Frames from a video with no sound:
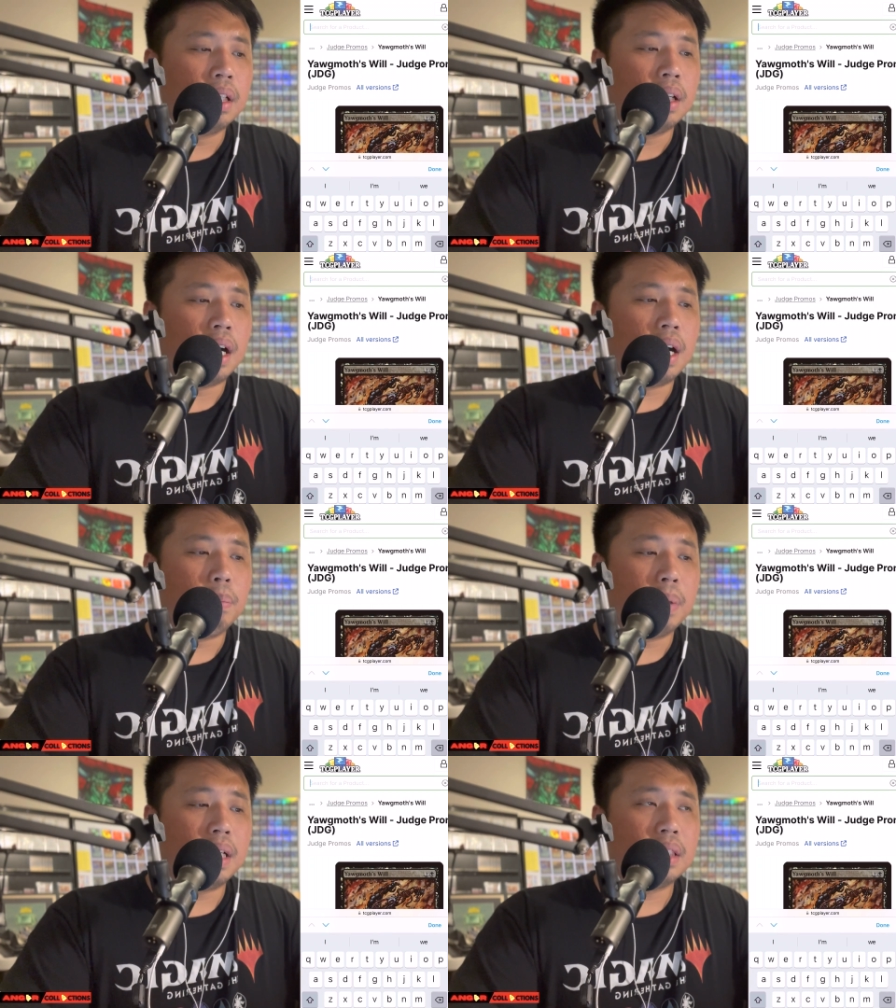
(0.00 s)

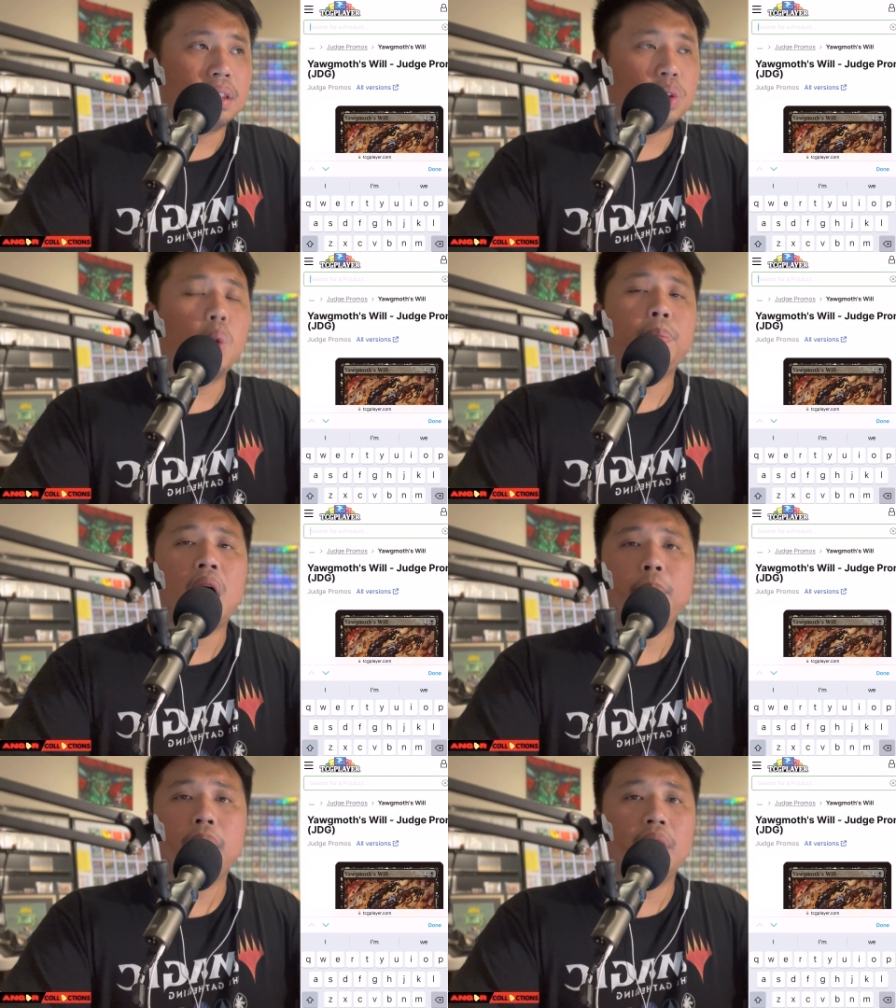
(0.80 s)
um, but is so
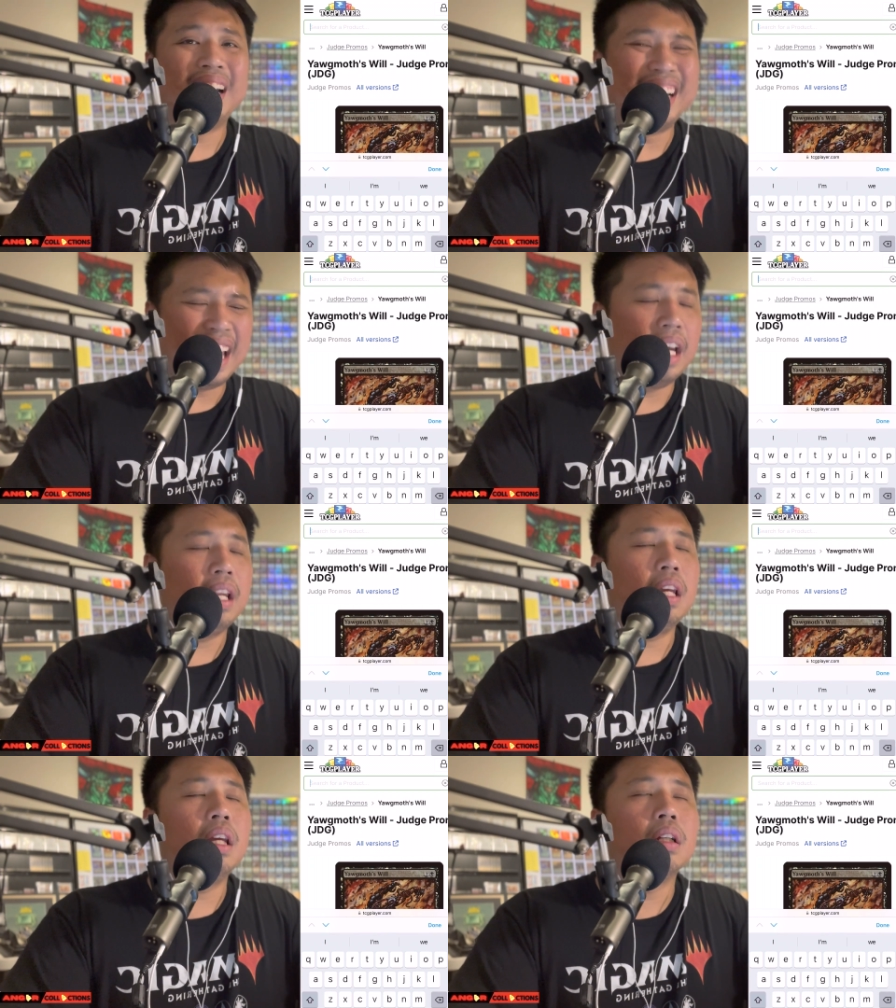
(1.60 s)
popular in
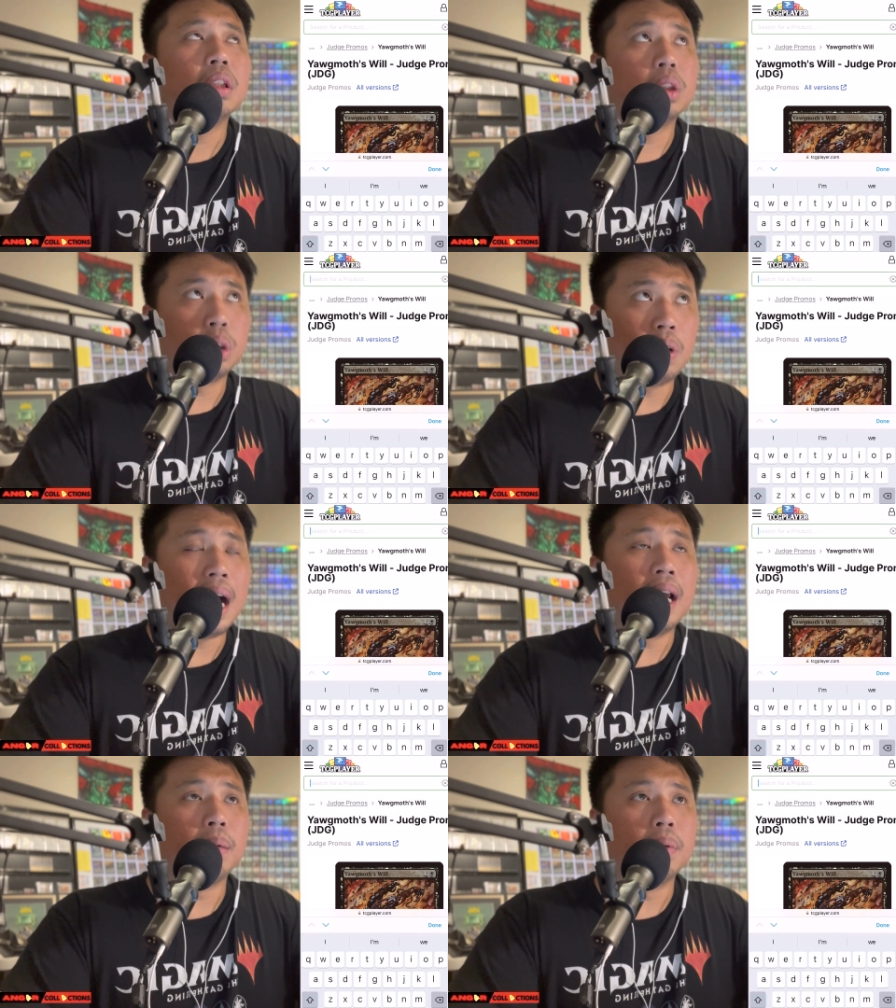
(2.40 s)
any
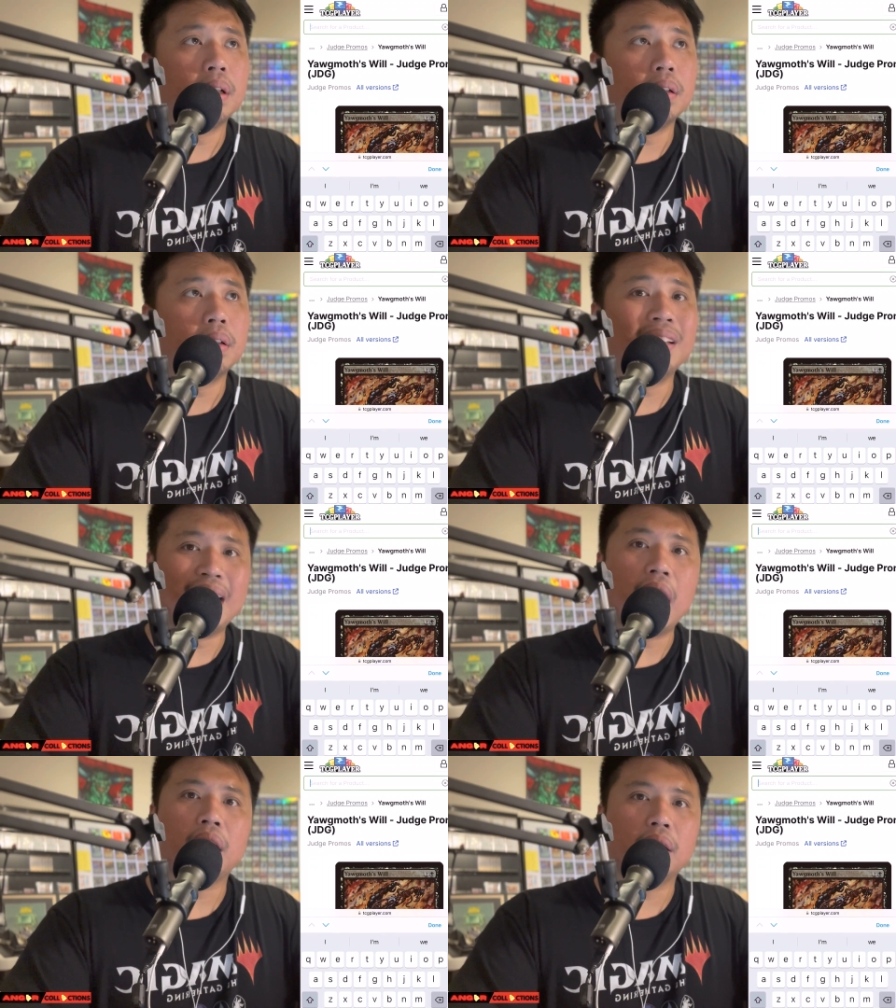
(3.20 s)
tribe
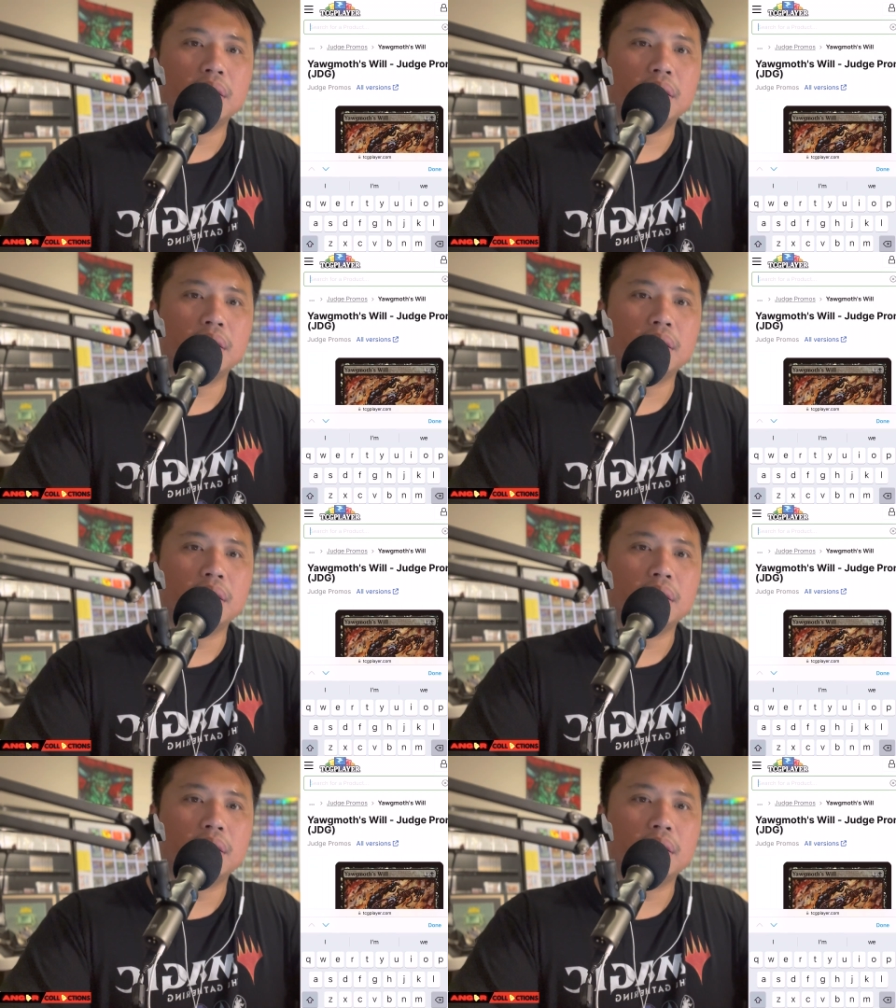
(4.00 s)
deck.